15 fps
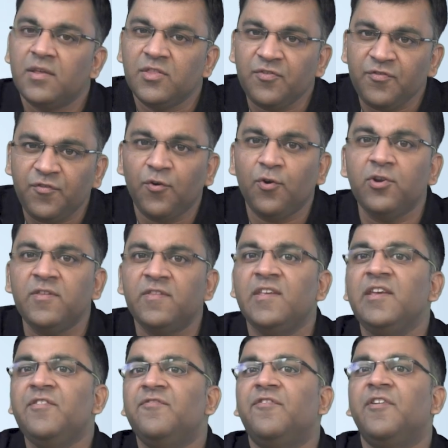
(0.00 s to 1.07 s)
The
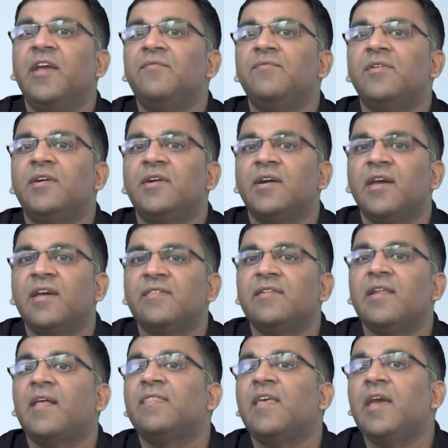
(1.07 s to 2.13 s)
4C framework is
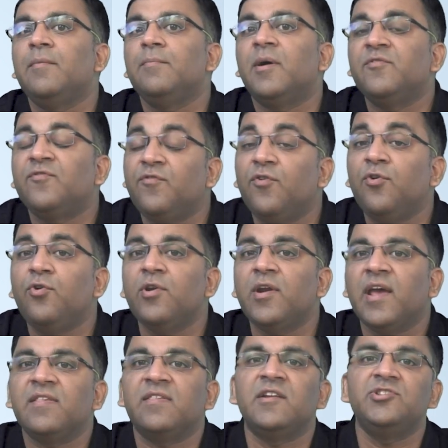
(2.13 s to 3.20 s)
nothing but 4
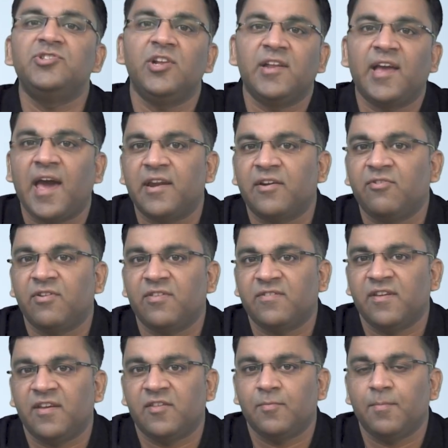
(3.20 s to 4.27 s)
essential
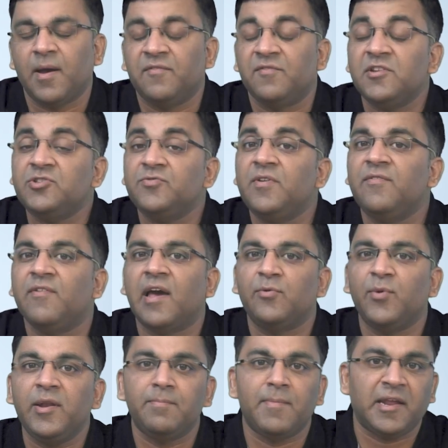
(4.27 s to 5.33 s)
characteristics by which we
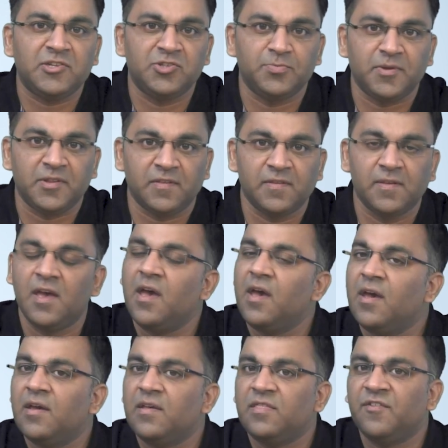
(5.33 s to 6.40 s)
evaluate managements.
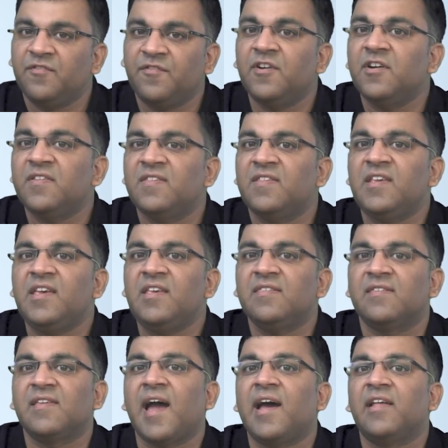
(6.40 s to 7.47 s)
The first C
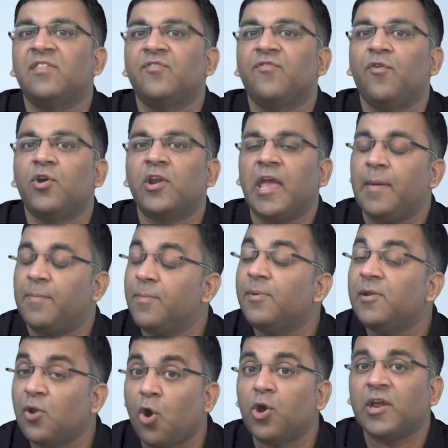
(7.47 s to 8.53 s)
stands for
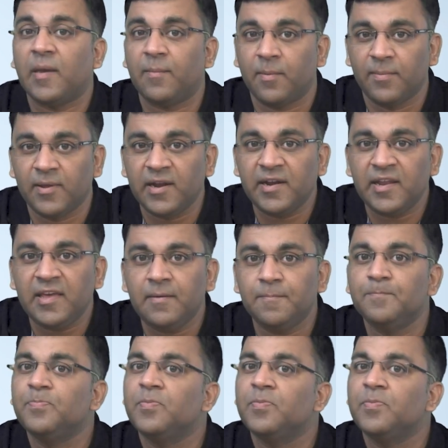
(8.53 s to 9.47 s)
capable or capability.